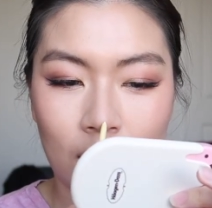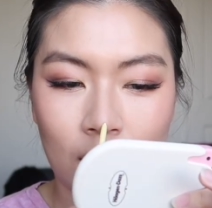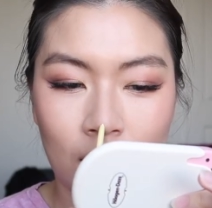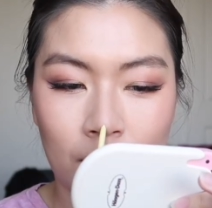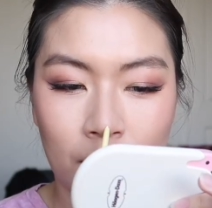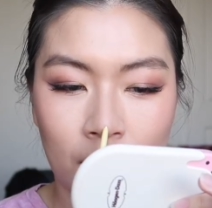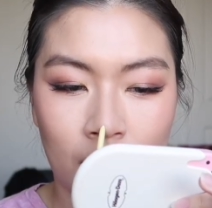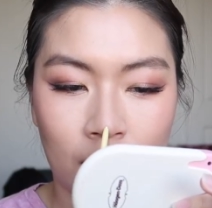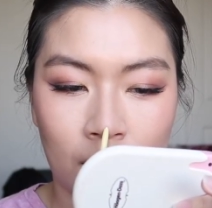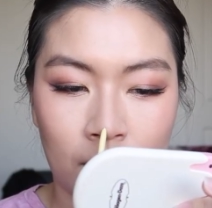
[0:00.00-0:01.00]
I'm gonna put
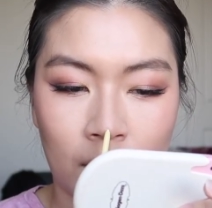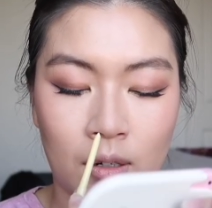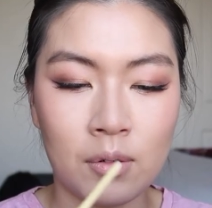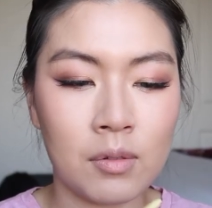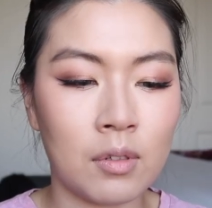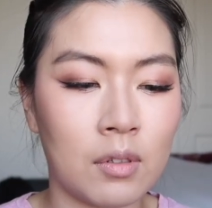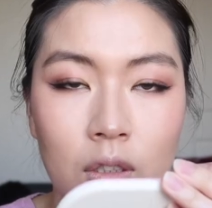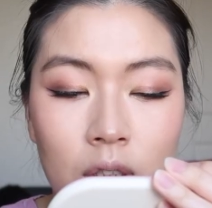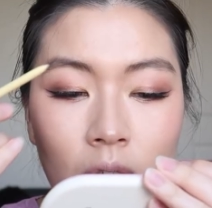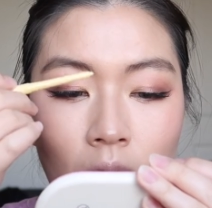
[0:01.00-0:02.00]
it on my nose,
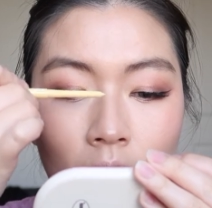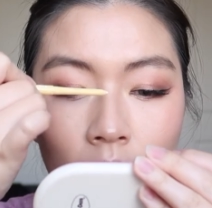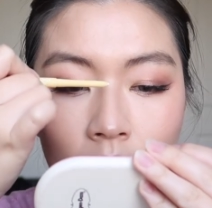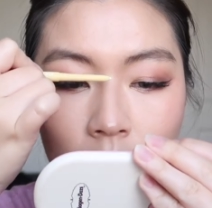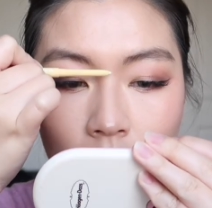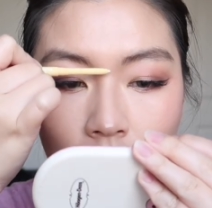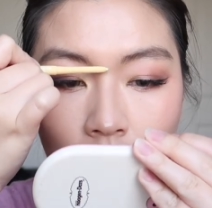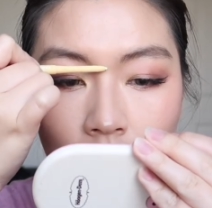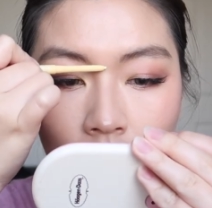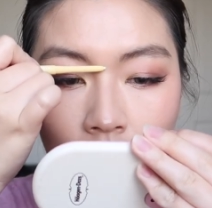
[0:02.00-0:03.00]
just like this,
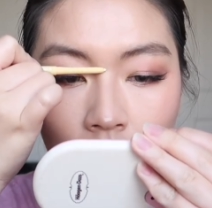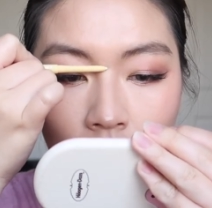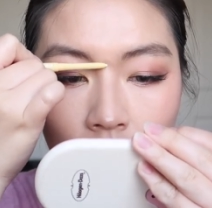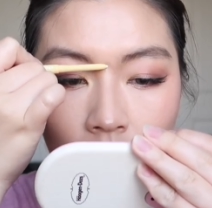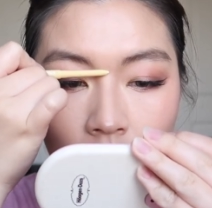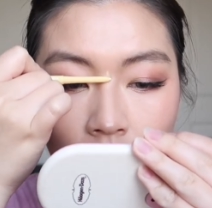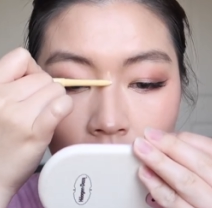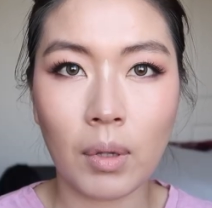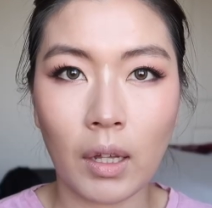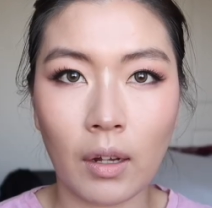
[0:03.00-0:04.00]
and then
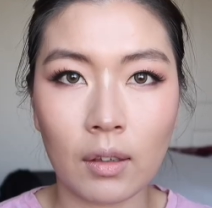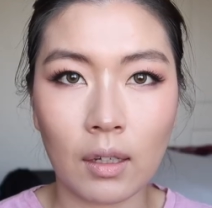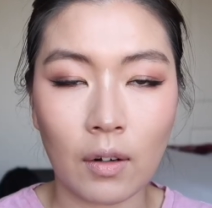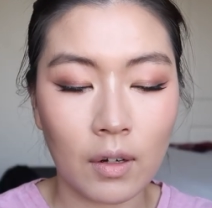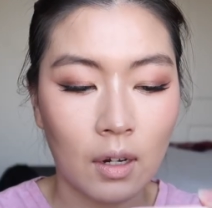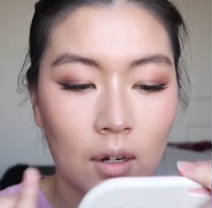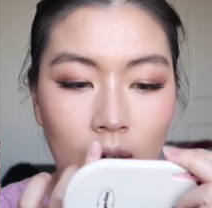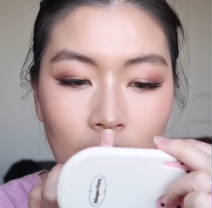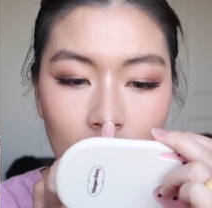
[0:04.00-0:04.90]
apply it down here.